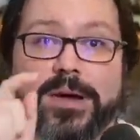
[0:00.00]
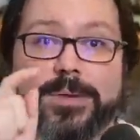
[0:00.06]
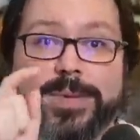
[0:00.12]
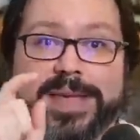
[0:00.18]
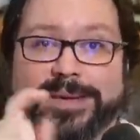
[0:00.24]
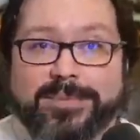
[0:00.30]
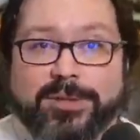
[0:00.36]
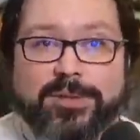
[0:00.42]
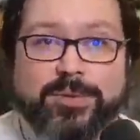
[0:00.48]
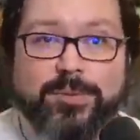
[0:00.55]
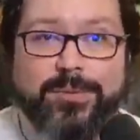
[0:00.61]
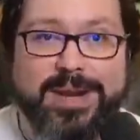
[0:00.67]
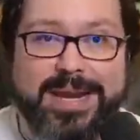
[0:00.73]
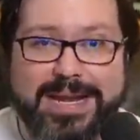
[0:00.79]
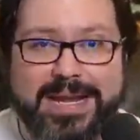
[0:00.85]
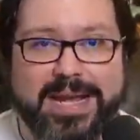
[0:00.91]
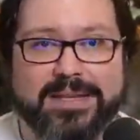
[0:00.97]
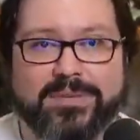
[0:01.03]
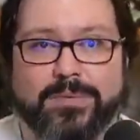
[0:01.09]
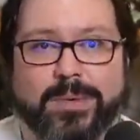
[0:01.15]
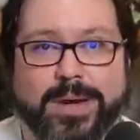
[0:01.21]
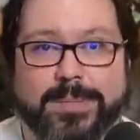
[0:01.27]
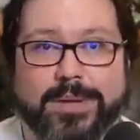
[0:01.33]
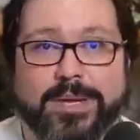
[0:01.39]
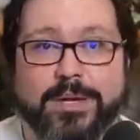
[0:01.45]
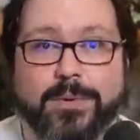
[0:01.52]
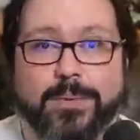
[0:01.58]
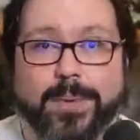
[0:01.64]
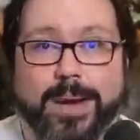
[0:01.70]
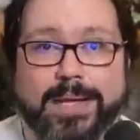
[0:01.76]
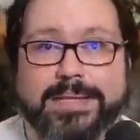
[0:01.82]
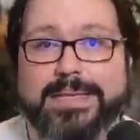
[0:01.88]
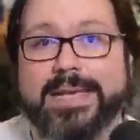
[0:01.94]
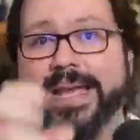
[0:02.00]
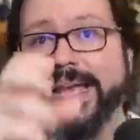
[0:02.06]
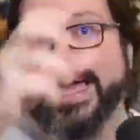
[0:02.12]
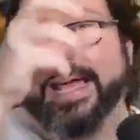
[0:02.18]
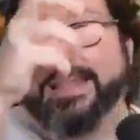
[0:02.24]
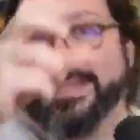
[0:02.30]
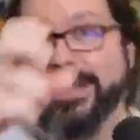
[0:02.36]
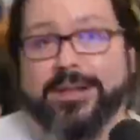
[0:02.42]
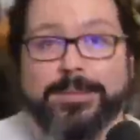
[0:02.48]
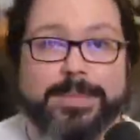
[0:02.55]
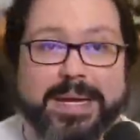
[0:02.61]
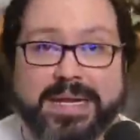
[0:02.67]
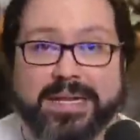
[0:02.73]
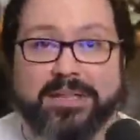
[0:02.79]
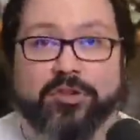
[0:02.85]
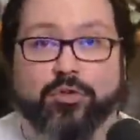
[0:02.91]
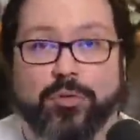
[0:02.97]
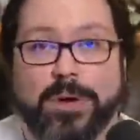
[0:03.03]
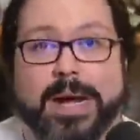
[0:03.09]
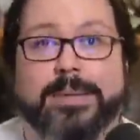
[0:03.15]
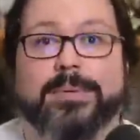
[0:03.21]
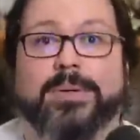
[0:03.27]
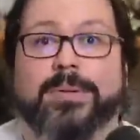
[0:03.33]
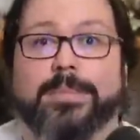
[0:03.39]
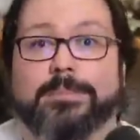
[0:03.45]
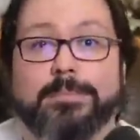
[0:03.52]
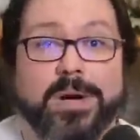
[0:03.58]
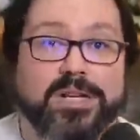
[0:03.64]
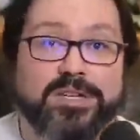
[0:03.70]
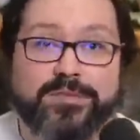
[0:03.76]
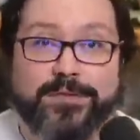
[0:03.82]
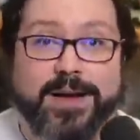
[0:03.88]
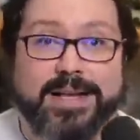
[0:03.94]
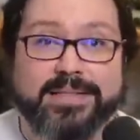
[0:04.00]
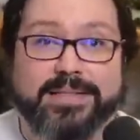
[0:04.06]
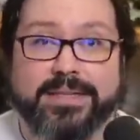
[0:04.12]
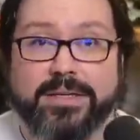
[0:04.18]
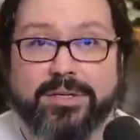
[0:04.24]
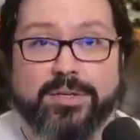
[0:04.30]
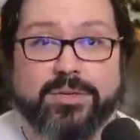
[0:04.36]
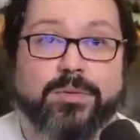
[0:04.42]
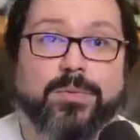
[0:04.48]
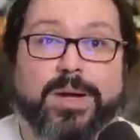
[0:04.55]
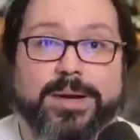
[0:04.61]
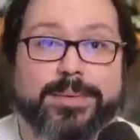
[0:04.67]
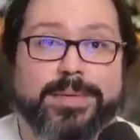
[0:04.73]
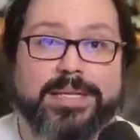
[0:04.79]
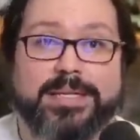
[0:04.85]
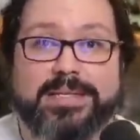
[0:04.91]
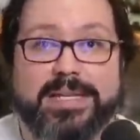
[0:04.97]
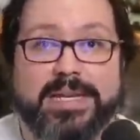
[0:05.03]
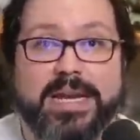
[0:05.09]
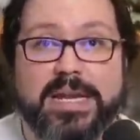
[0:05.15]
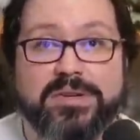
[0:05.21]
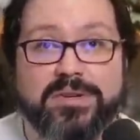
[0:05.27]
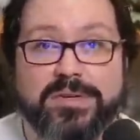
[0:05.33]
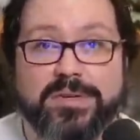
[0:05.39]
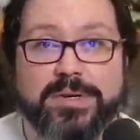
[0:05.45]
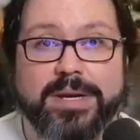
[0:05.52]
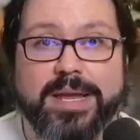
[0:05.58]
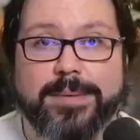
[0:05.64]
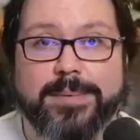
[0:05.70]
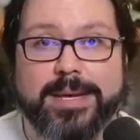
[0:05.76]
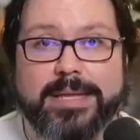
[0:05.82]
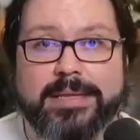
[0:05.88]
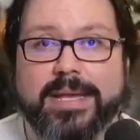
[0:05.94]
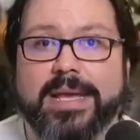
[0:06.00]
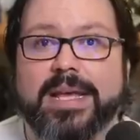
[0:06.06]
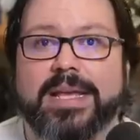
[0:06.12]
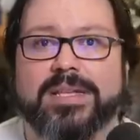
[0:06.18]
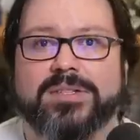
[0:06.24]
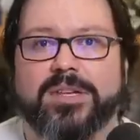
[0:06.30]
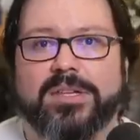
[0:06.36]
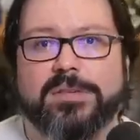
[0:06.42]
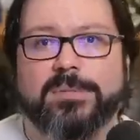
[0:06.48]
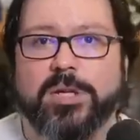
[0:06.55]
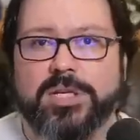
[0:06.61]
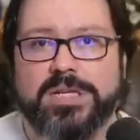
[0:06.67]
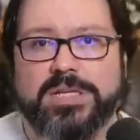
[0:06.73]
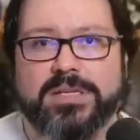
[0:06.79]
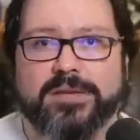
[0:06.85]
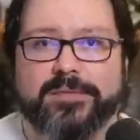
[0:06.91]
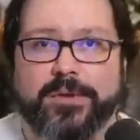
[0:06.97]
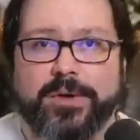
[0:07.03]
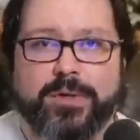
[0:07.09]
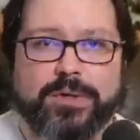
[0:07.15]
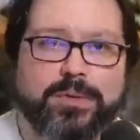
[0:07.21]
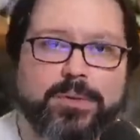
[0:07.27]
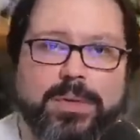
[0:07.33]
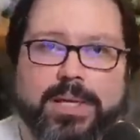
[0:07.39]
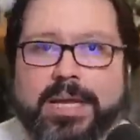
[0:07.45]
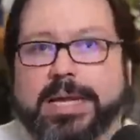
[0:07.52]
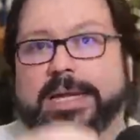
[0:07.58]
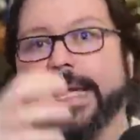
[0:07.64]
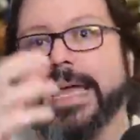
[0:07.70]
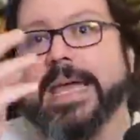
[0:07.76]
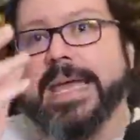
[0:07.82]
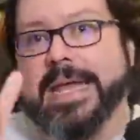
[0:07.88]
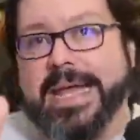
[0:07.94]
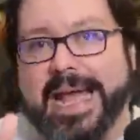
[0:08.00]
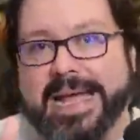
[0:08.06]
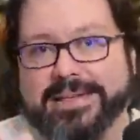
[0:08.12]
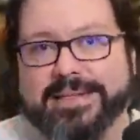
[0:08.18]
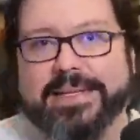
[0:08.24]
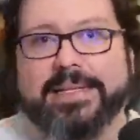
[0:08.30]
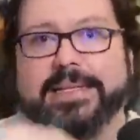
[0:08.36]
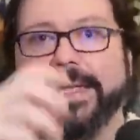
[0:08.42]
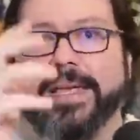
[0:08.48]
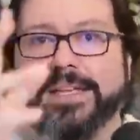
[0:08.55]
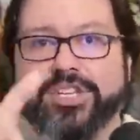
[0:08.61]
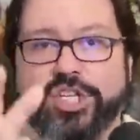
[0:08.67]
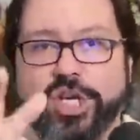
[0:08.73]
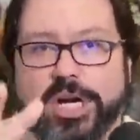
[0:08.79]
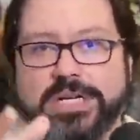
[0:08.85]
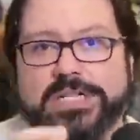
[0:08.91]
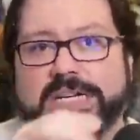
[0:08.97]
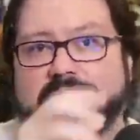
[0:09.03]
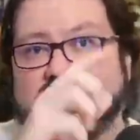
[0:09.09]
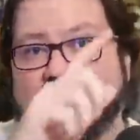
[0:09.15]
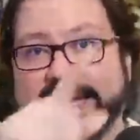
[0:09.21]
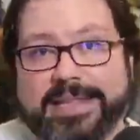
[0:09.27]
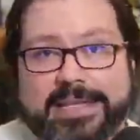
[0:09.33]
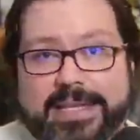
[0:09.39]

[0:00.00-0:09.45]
be able to recast whenever you want, and that will make it travel much faster to whatever destination you're giving it. So it's much easier for you to like cast it, charge it, and